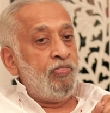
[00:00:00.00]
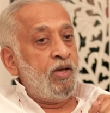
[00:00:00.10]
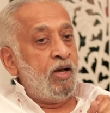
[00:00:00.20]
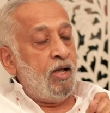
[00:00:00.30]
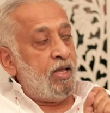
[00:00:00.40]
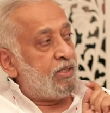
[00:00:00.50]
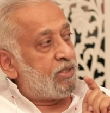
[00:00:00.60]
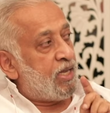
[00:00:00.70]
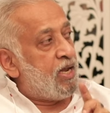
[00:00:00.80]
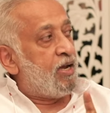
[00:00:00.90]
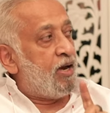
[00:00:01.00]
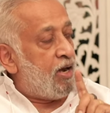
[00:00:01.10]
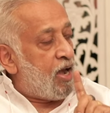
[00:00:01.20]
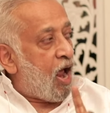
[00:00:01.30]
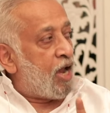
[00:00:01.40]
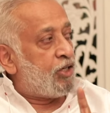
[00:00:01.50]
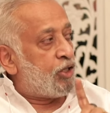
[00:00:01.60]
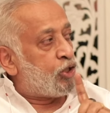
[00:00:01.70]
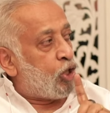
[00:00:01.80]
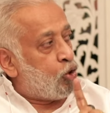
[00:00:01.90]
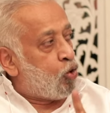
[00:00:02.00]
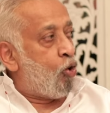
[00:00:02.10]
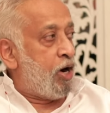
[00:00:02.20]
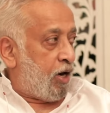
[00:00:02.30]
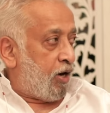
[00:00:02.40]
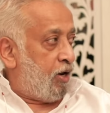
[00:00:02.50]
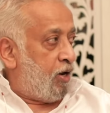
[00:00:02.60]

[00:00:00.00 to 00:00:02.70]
the single largest donor